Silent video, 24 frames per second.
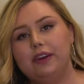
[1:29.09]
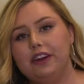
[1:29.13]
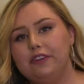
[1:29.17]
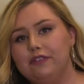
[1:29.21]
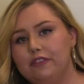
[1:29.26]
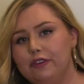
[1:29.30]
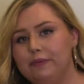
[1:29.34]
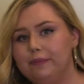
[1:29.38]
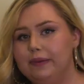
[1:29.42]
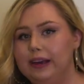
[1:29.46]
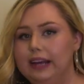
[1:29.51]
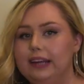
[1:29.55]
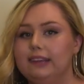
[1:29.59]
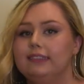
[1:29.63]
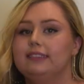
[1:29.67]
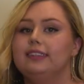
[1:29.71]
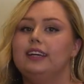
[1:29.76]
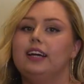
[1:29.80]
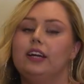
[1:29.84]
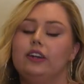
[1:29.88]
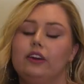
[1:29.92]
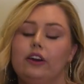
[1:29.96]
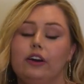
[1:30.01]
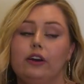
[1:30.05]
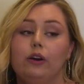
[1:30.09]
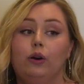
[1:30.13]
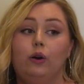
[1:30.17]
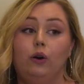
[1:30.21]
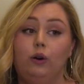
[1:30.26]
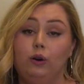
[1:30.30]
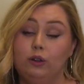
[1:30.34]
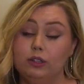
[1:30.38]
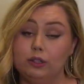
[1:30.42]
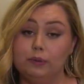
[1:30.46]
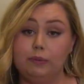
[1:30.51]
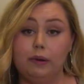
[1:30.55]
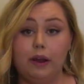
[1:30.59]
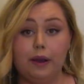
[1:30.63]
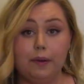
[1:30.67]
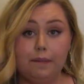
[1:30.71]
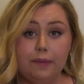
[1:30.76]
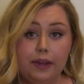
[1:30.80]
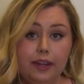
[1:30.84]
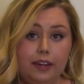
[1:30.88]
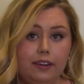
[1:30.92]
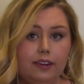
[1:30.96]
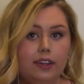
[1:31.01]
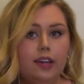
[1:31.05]
my roommates in our old
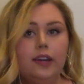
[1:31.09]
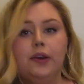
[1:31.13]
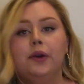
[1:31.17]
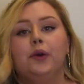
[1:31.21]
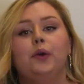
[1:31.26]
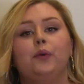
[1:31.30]
apartment.